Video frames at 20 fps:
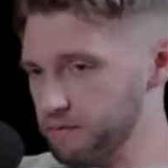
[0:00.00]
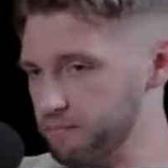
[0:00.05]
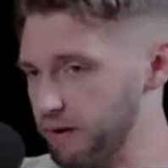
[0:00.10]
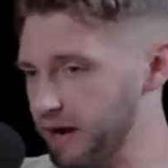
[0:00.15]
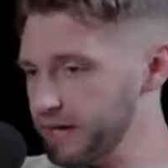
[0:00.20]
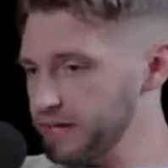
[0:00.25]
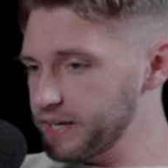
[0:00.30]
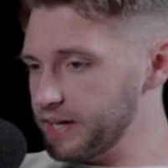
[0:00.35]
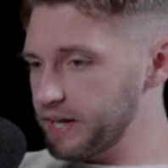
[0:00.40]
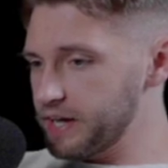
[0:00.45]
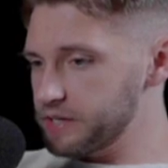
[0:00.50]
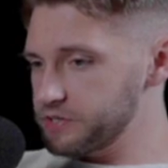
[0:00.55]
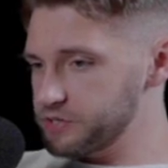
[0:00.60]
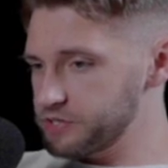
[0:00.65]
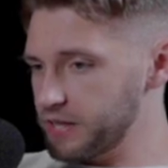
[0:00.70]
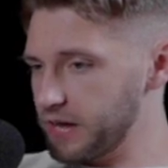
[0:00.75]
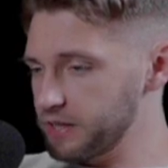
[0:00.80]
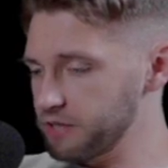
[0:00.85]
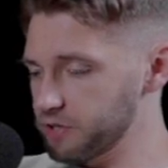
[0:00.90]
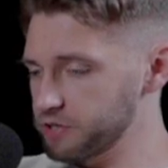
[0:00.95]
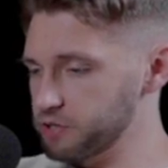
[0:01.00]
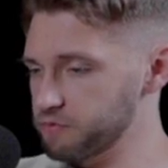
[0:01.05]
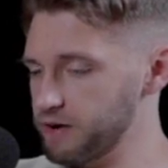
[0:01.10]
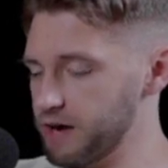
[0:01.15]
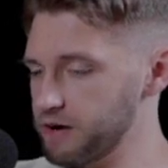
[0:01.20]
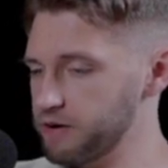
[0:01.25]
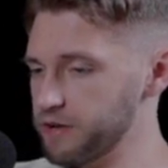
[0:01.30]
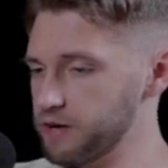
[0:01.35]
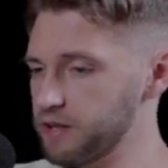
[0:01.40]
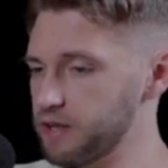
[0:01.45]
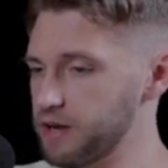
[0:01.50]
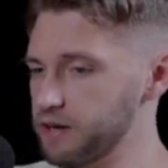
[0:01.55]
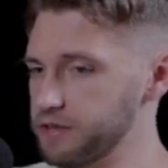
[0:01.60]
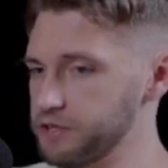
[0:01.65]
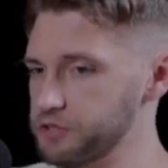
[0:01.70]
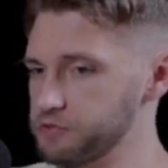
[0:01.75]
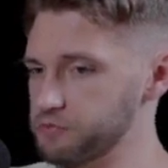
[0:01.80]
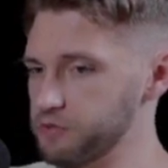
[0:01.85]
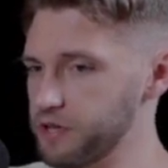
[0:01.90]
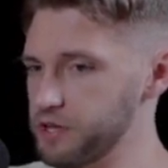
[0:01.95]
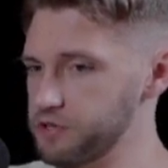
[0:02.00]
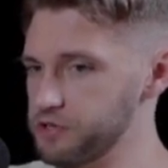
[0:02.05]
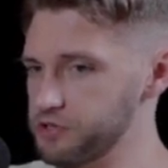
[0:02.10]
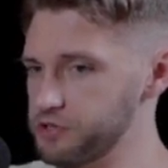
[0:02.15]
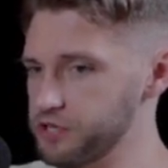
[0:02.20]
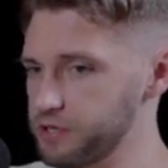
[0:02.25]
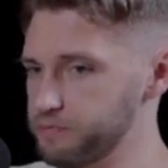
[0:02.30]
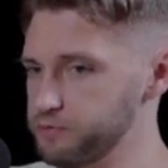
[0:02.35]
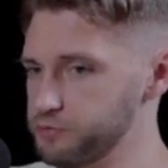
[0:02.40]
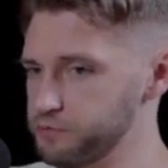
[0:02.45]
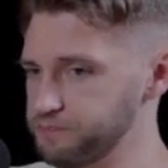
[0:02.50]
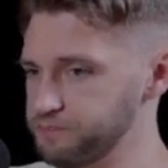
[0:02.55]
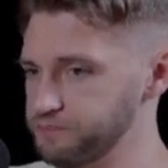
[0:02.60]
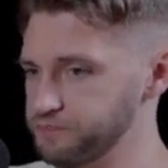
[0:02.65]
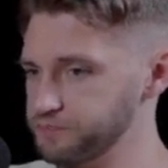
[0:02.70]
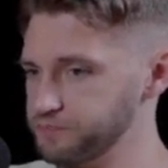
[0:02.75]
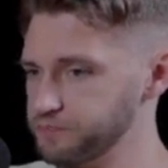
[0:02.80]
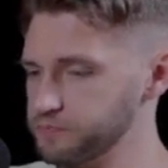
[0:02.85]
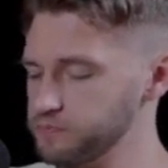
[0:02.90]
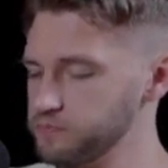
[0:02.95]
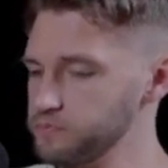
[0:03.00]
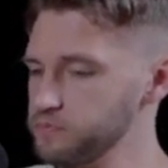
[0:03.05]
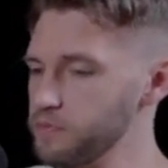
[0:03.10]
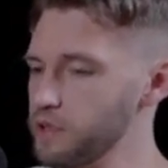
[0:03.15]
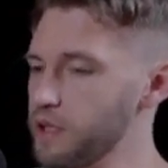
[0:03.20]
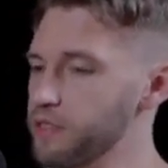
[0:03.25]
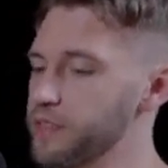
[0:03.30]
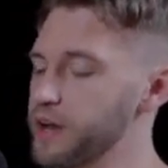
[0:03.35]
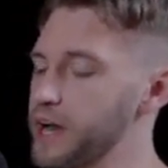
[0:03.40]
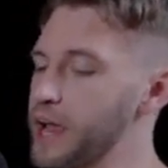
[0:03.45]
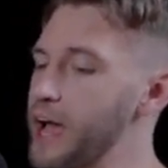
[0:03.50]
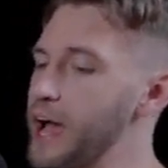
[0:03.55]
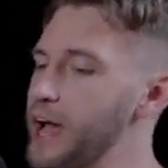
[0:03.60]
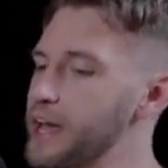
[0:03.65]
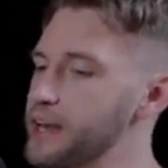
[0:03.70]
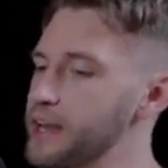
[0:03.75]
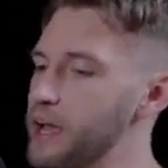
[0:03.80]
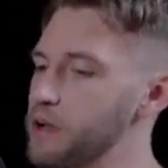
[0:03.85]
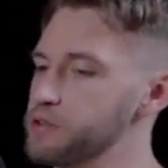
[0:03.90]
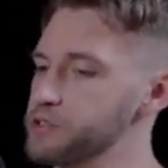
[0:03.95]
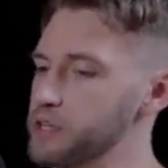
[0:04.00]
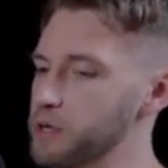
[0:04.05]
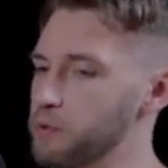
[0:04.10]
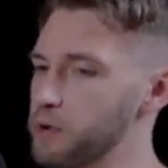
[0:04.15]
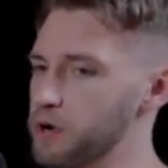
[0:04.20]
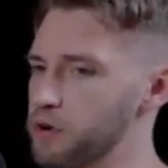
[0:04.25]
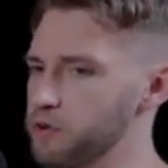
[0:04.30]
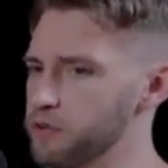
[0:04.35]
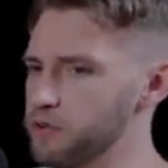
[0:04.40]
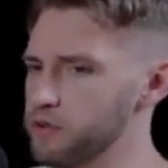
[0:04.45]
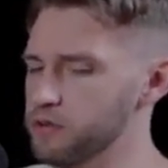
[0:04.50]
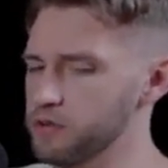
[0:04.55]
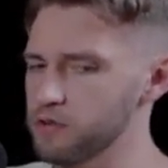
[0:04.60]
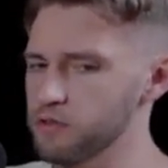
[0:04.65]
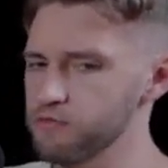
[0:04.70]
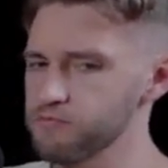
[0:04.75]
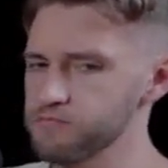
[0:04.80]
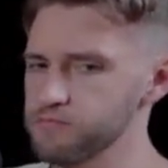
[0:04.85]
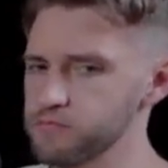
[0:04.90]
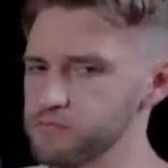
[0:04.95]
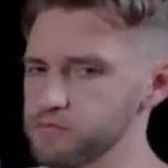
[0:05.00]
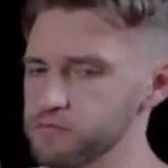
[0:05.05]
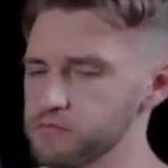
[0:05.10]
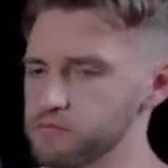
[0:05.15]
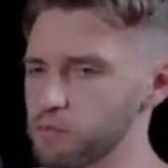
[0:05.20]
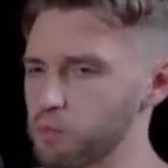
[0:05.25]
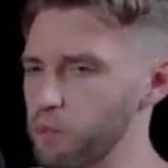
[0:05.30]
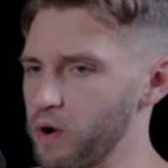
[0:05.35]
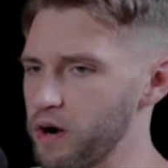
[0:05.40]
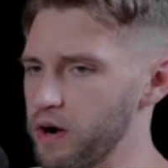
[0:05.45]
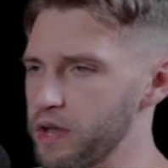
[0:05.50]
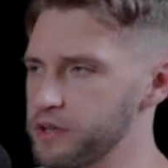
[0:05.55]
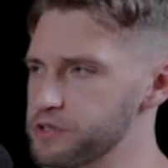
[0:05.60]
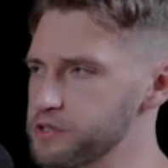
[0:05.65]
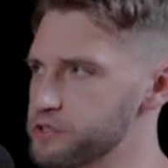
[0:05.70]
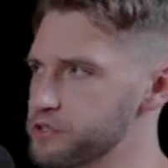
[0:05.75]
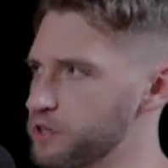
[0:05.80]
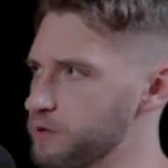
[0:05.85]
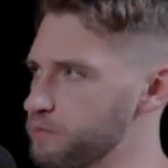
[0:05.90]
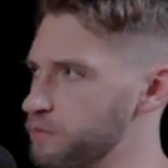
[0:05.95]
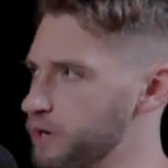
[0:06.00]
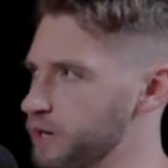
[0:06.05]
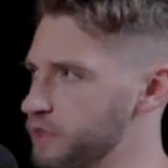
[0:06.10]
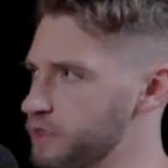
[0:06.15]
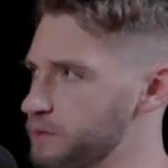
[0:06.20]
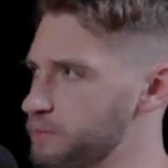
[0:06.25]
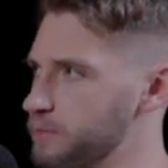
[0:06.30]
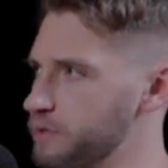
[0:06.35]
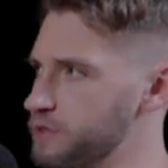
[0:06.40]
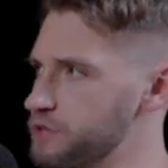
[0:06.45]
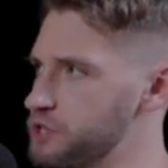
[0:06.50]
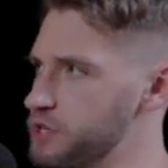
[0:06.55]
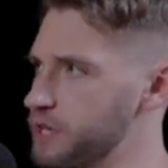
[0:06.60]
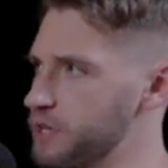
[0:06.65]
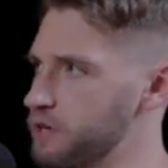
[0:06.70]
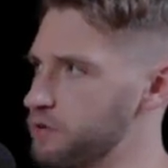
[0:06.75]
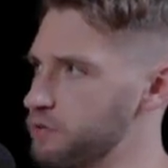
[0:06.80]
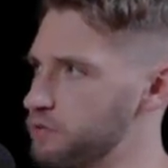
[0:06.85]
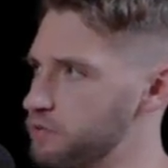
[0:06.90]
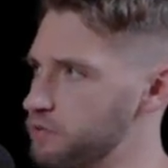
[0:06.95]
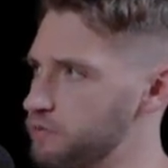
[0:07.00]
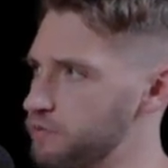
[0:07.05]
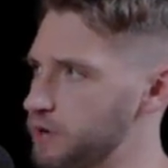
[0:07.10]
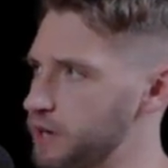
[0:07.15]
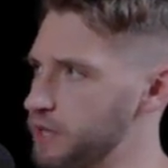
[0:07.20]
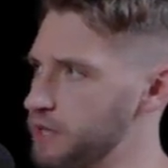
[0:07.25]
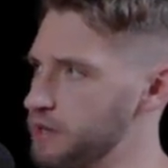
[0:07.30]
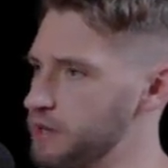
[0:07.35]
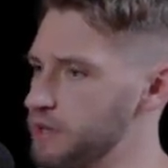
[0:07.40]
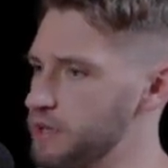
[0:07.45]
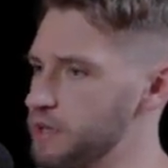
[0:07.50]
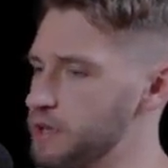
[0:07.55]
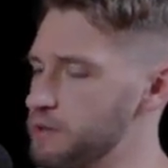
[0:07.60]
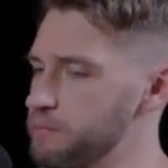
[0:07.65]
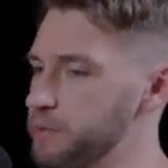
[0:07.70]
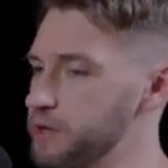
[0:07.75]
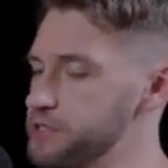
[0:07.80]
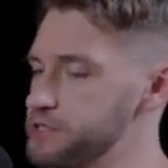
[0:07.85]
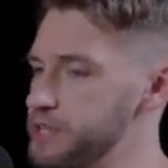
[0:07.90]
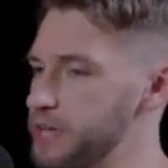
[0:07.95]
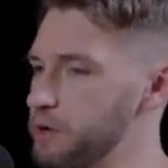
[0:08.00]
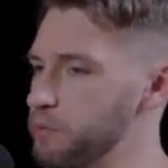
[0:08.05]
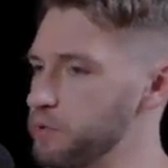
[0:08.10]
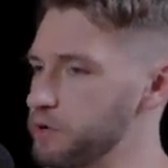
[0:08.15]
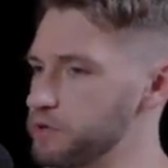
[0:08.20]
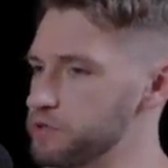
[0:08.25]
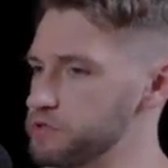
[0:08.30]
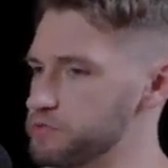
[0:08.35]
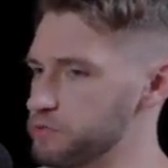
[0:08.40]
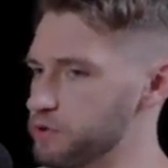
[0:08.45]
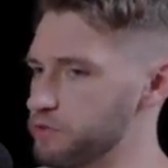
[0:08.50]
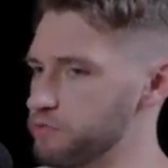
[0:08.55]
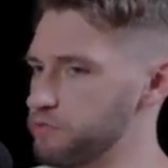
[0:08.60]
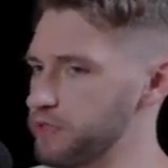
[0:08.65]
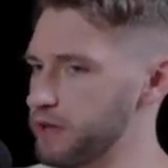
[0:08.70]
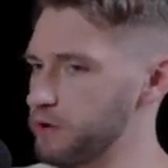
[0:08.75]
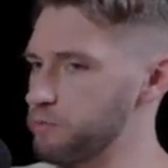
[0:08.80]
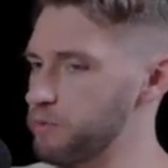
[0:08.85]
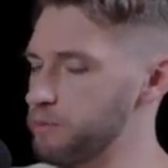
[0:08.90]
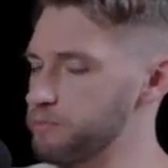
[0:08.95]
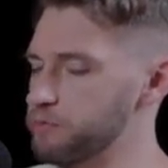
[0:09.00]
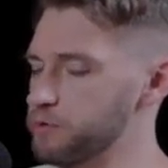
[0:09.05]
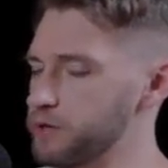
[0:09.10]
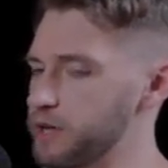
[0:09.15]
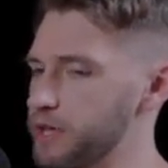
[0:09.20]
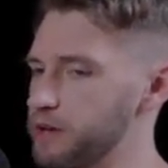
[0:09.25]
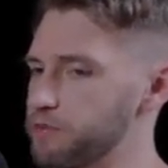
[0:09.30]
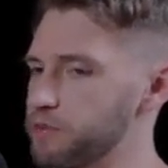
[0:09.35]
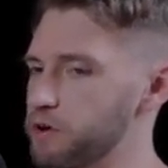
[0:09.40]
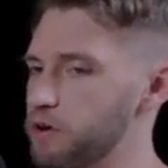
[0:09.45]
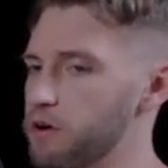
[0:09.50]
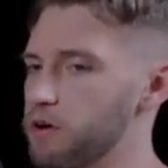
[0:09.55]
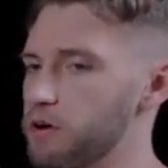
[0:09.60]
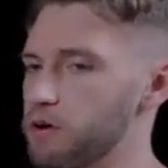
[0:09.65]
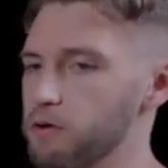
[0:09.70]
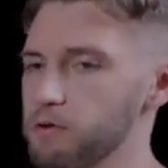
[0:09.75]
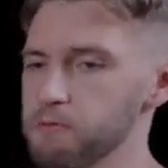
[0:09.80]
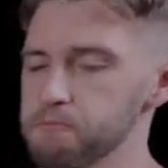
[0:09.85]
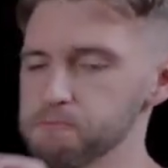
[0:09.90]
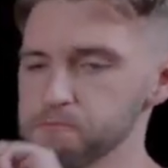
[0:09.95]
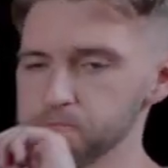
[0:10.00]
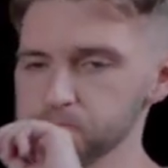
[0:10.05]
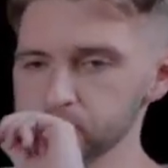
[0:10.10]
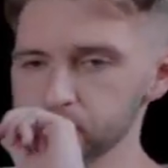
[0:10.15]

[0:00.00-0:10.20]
in my case, I looked around at a lot of these relationships that I had, and I was like, well, why don't I just start bringing them on the channel, right? Mm-hmm. Because they weren't sort of like Web3 native at all.